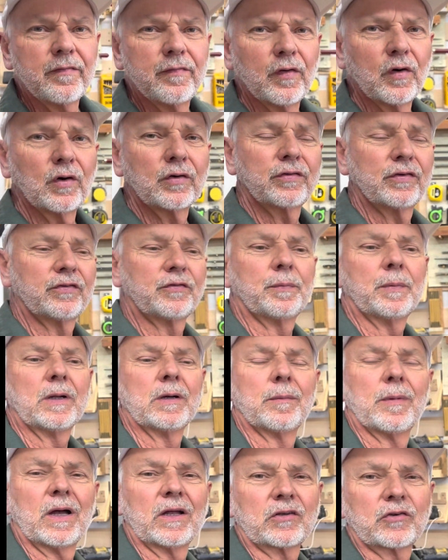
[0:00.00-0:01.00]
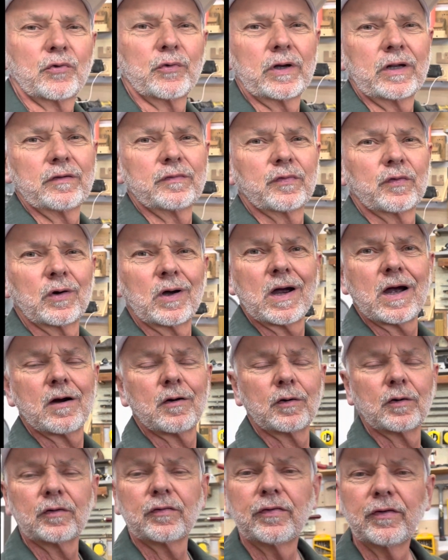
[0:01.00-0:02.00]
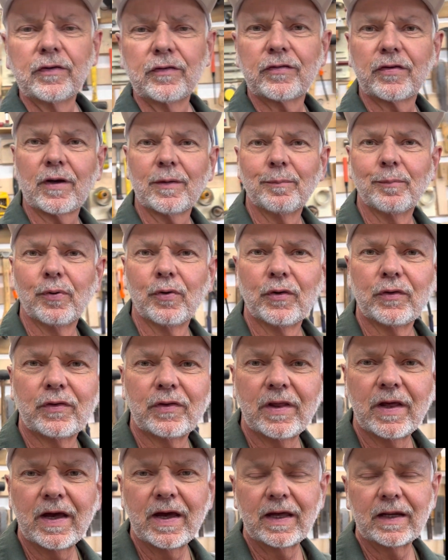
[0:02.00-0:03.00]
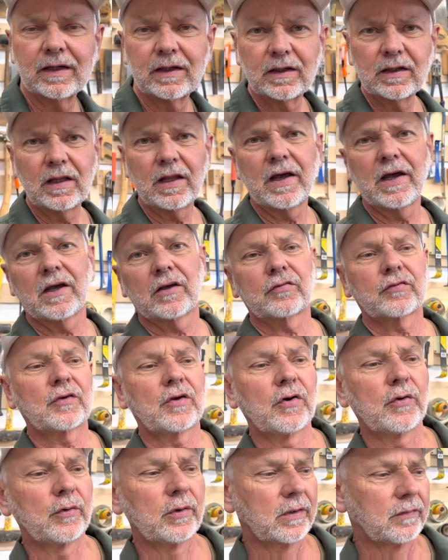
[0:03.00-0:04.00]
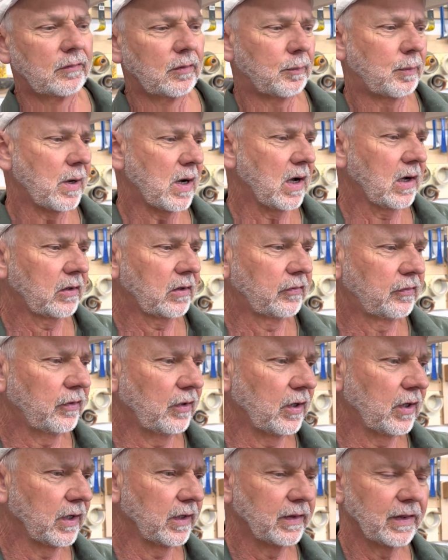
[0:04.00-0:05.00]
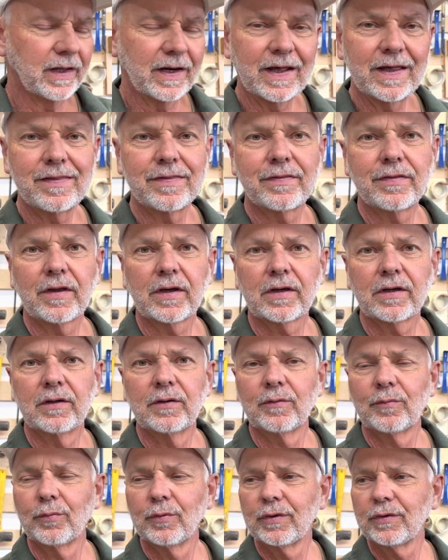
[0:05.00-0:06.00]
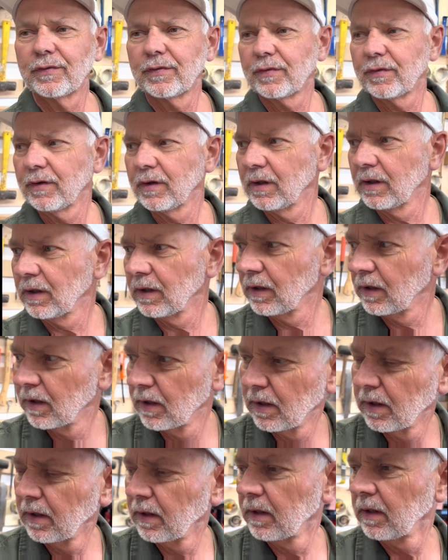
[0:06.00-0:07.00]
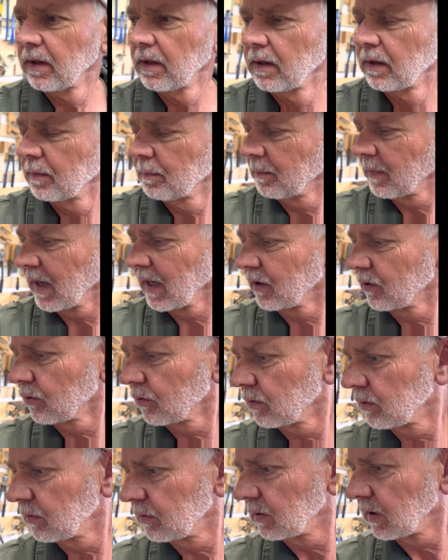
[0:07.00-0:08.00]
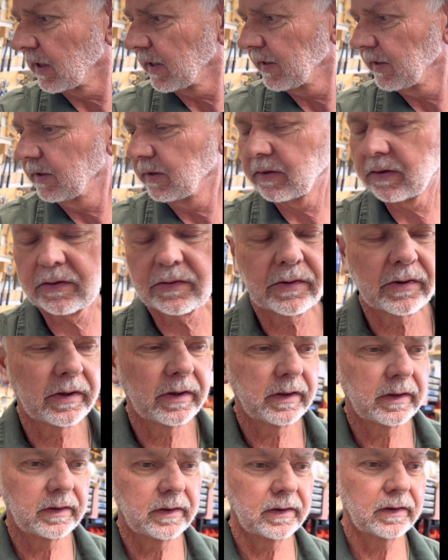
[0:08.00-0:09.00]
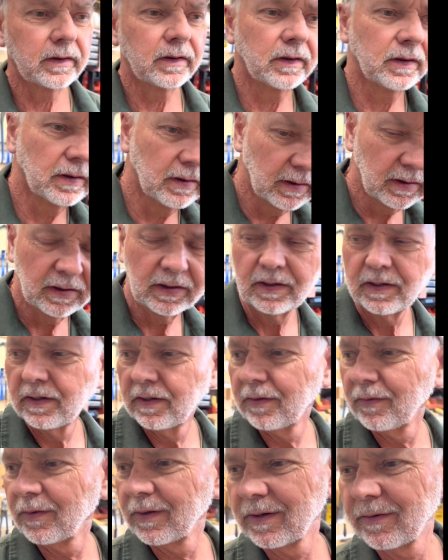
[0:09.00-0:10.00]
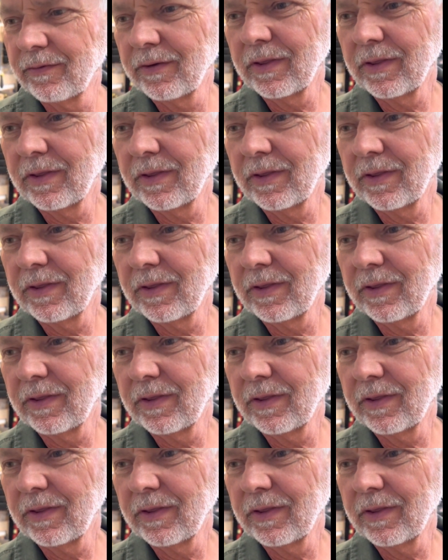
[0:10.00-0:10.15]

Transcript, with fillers: folks, it's been about 24 hours since I put that last coat of epoxy on that I thickened with the micro light. whatever